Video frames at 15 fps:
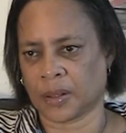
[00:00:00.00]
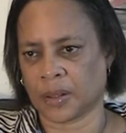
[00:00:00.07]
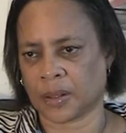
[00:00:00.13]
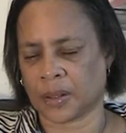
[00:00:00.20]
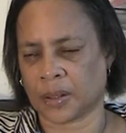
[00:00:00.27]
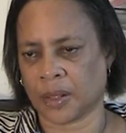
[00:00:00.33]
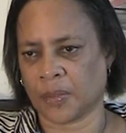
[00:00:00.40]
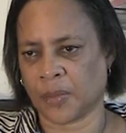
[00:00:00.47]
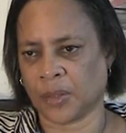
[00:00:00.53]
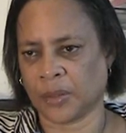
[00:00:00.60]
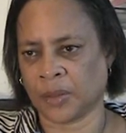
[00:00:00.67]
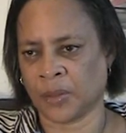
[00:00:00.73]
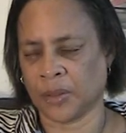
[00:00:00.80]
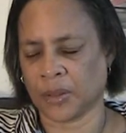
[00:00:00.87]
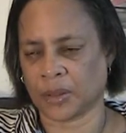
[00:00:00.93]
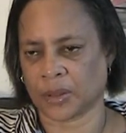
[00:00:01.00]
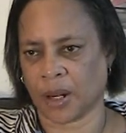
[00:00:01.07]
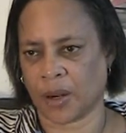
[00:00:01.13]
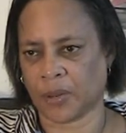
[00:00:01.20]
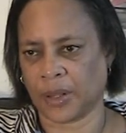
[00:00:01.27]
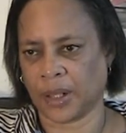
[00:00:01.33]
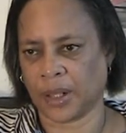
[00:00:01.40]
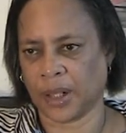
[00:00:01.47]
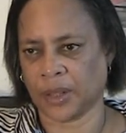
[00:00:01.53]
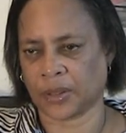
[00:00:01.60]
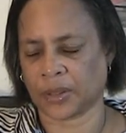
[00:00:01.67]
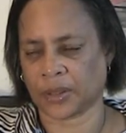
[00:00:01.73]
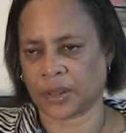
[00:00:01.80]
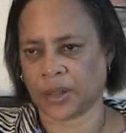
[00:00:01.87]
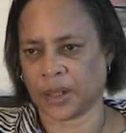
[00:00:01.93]
someone who is already
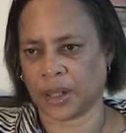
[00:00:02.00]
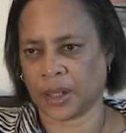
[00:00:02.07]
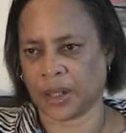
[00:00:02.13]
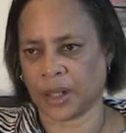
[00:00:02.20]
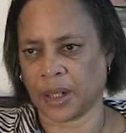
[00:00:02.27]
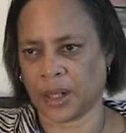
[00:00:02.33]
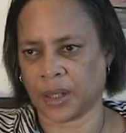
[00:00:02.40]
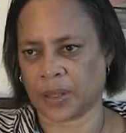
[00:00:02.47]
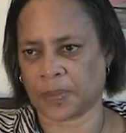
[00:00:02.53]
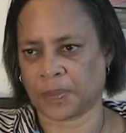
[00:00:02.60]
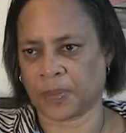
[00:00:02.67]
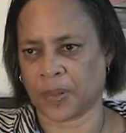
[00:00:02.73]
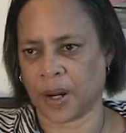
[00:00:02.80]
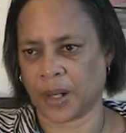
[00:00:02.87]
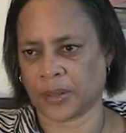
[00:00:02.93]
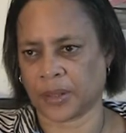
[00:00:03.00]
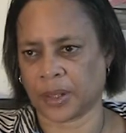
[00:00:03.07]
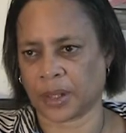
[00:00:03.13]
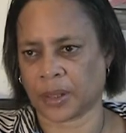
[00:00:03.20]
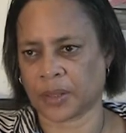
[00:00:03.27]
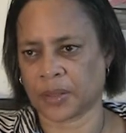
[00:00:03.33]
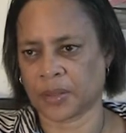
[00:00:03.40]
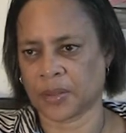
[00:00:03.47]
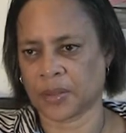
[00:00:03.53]
interested in his project.